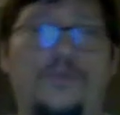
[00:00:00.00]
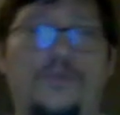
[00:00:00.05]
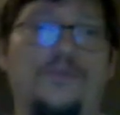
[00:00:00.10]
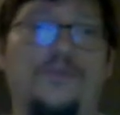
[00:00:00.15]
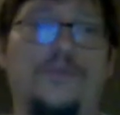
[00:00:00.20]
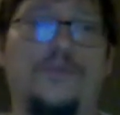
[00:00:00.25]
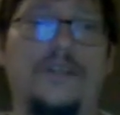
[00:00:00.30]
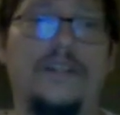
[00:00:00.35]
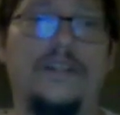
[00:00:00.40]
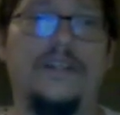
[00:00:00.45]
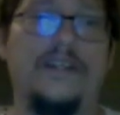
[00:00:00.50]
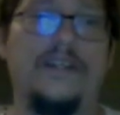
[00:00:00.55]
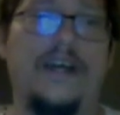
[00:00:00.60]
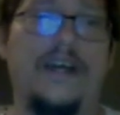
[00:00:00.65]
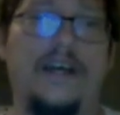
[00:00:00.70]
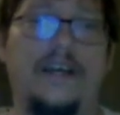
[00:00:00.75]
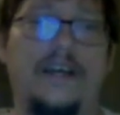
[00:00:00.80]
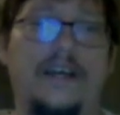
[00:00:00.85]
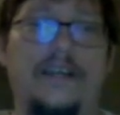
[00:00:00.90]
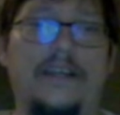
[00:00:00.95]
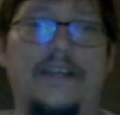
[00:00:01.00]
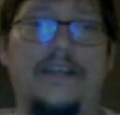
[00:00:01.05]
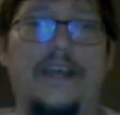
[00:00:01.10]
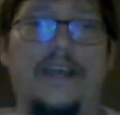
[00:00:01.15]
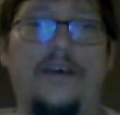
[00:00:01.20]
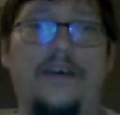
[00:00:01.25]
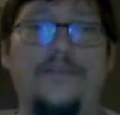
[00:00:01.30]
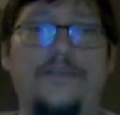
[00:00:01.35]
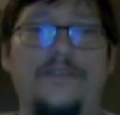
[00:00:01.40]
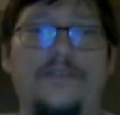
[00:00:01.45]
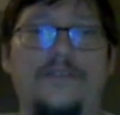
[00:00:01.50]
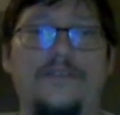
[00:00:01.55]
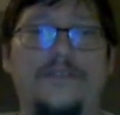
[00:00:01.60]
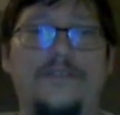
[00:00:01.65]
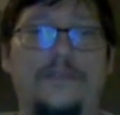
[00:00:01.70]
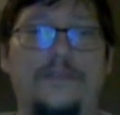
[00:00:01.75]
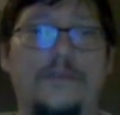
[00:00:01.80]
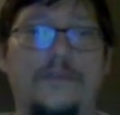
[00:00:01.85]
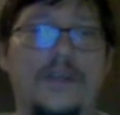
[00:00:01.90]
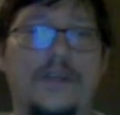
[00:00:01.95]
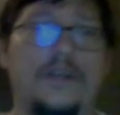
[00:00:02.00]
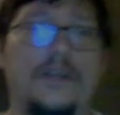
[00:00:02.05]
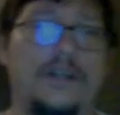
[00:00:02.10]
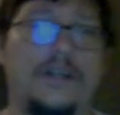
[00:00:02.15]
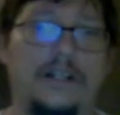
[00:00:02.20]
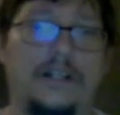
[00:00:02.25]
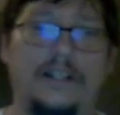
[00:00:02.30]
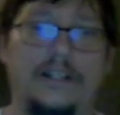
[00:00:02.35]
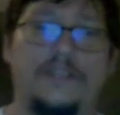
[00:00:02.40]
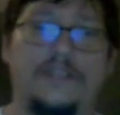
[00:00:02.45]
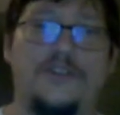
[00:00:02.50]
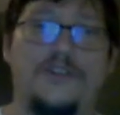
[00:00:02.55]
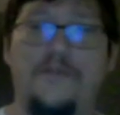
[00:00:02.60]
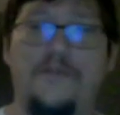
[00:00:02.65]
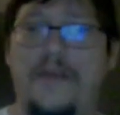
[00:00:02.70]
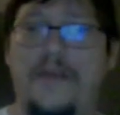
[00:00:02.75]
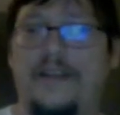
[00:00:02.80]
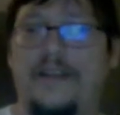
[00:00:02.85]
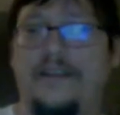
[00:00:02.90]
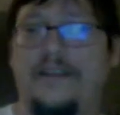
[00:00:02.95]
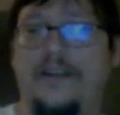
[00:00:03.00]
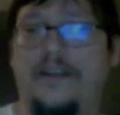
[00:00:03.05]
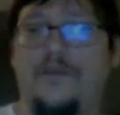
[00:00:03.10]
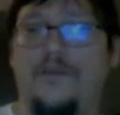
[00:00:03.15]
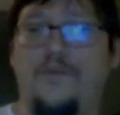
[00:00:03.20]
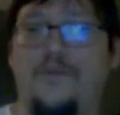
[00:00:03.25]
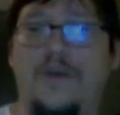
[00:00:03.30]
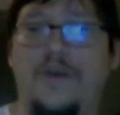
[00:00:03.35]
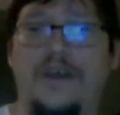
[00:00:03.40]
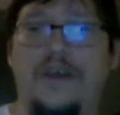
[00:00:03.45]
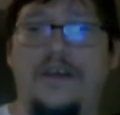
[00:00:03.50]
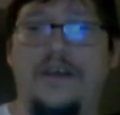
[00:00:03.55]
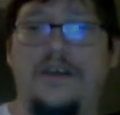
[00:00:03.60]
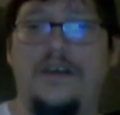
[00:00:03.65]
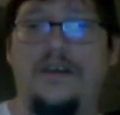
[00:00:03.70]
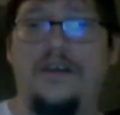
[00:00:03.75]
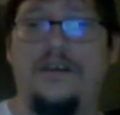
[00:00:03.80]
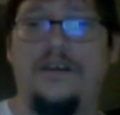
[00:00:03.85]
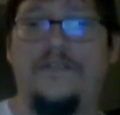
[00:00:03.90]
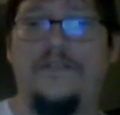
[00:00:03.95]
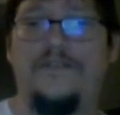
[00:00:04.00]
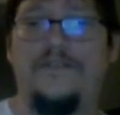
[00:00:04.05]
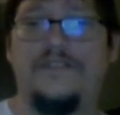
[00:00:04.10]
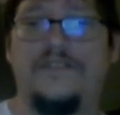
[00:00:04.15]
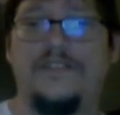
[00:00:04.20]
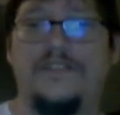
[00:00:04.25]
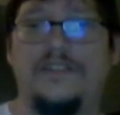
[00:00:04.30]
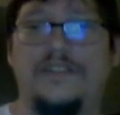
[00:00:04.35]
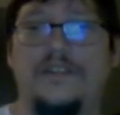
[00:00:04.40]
pretty high count of some electromagnetic waves,